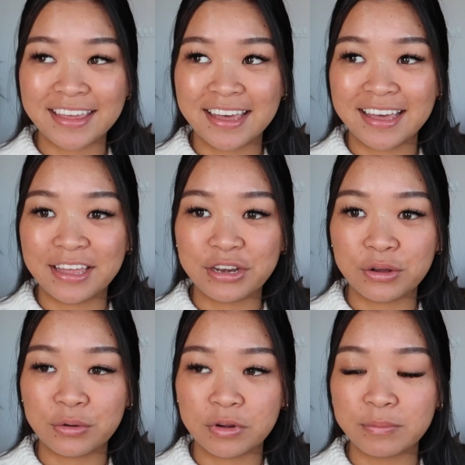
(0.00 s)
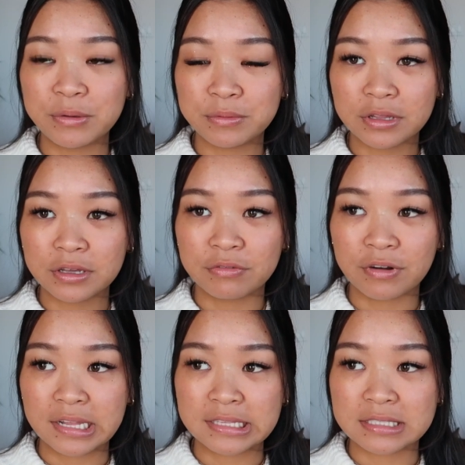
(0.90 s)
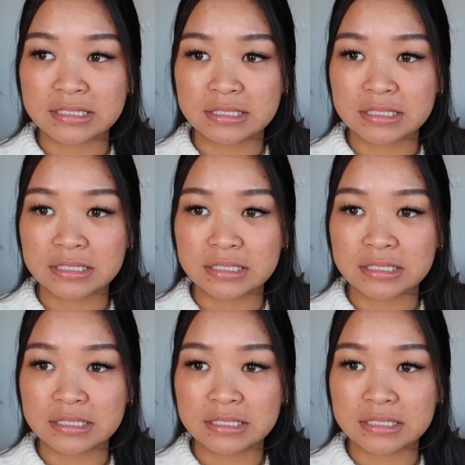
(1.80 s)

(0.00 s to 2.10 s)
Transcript: then one of my really good friends,